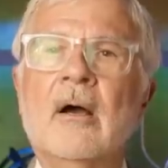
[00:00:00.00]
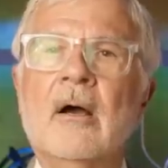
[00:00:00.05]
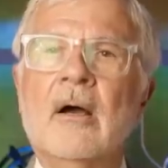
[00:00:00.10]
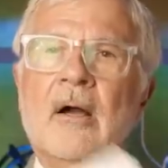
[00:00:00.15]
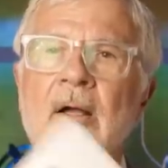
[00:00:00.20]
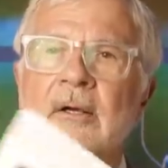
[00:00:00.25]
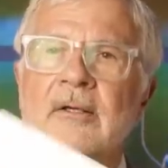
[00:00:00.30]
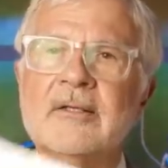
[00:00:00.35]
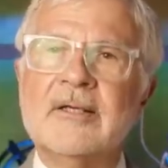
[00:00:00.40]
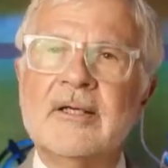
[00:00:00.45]

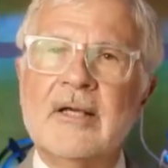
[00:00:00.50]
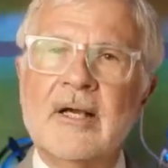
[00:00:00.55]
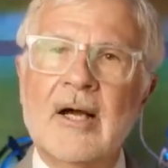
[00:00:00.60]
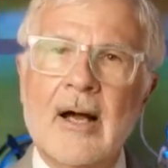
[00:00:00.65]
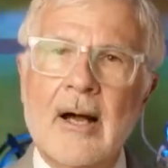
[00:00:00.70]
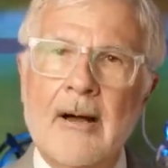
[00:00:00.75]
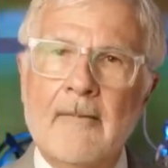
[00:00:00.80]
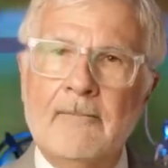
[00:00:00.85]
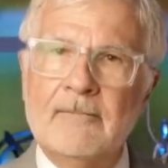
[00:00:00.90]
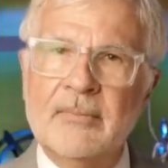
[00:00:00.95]

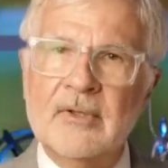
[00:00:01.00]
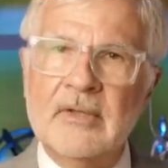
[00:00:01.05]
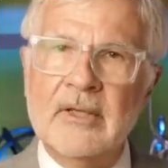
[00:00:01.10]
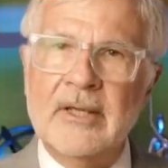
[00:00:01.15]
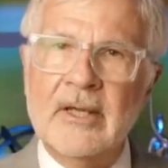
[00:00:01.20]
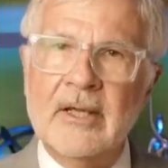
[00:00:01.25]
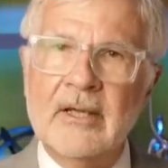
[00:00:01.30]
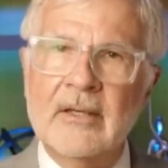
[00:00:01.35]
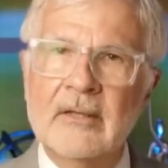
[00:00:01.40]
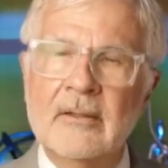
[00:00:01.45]

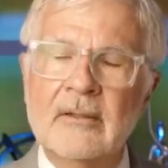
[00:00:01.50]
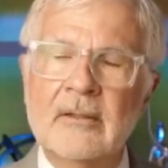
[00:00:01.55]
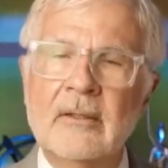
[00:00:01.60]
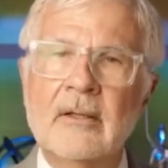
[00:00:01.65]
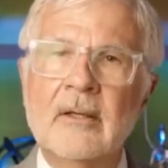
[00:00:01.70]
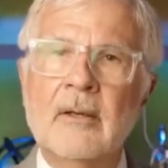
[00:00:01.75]
uncoupling